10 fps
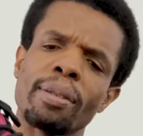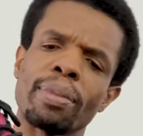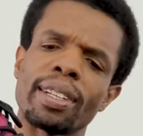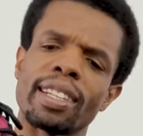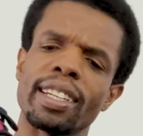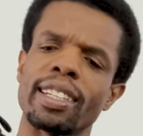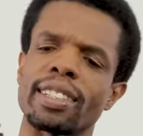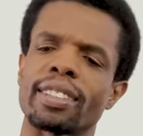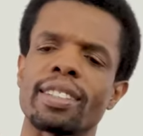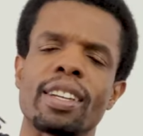But
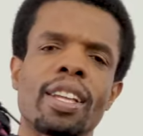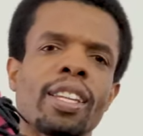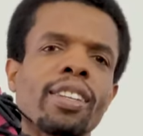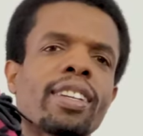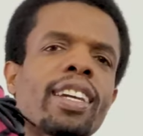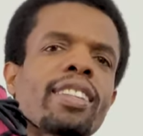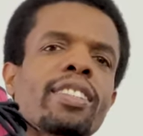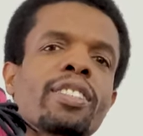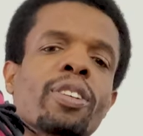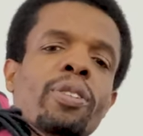these, looking at the
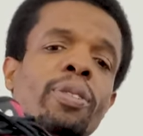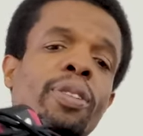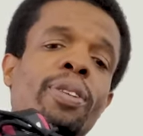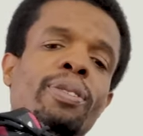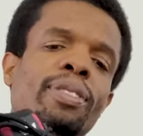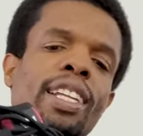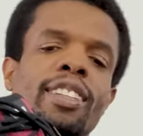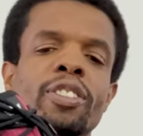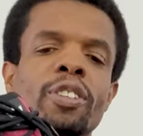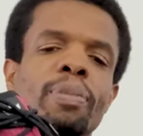toe, the not
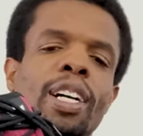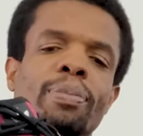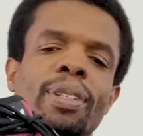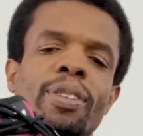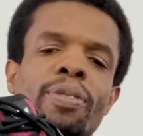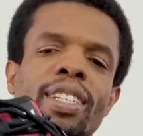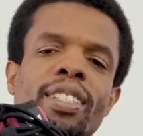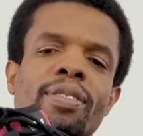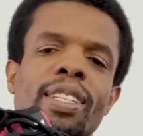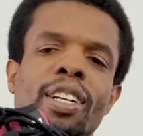the toe box, but the
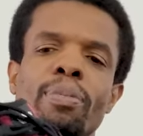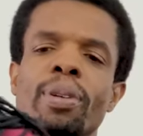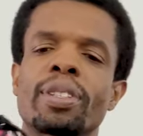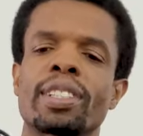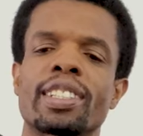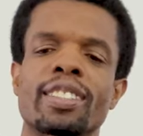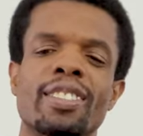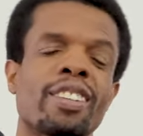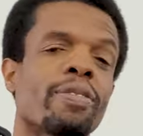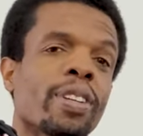rest of the upper, since it's
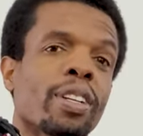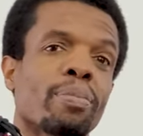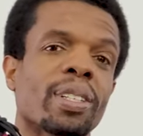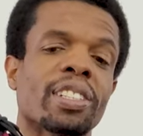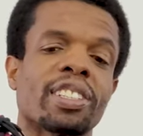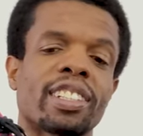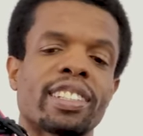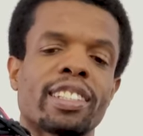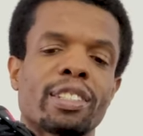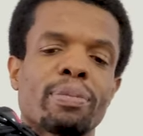all very much
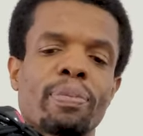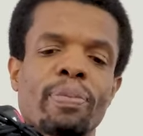just this